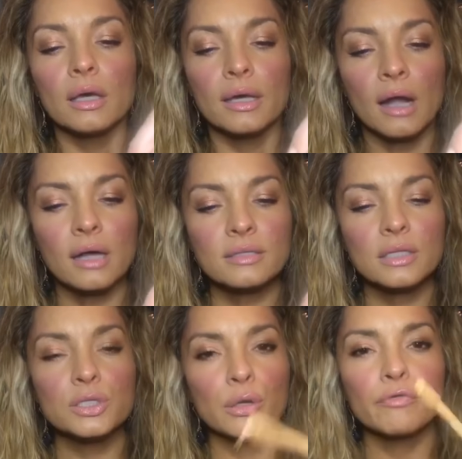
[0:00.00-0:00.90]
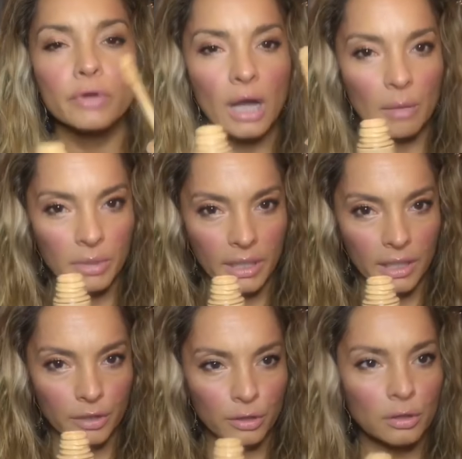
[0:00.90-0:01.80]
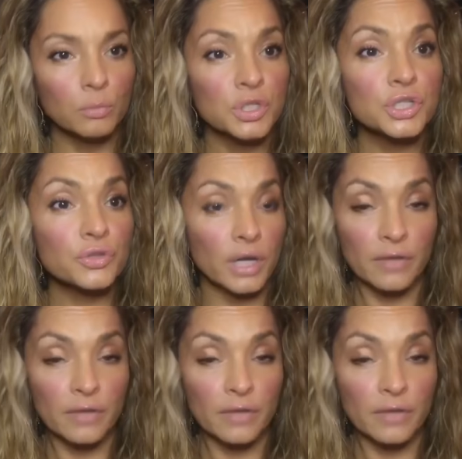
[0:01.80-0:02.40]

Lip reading: It has a doe foot applicator, which is great.